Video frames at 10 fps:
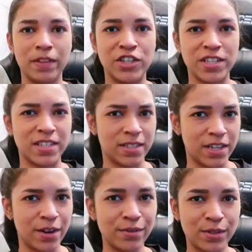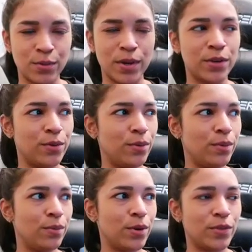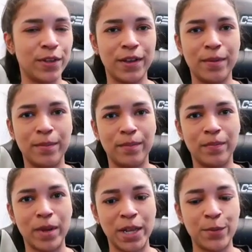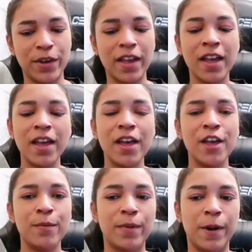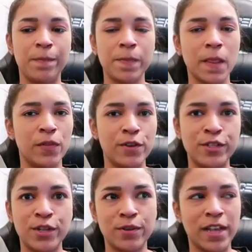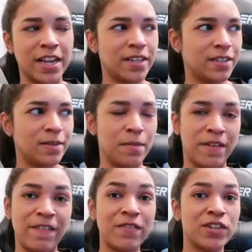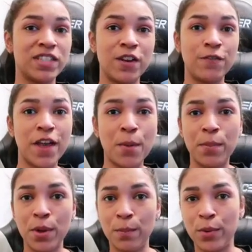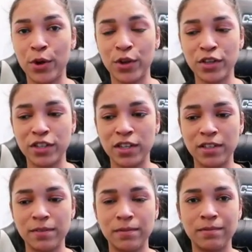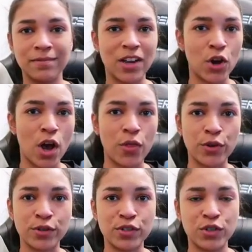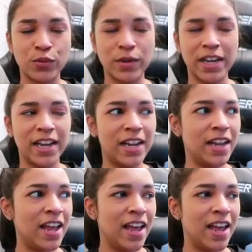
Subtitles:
Jen Sincero was the one who wrote the money book. But those two are like some of my favorite self-help book authors to read.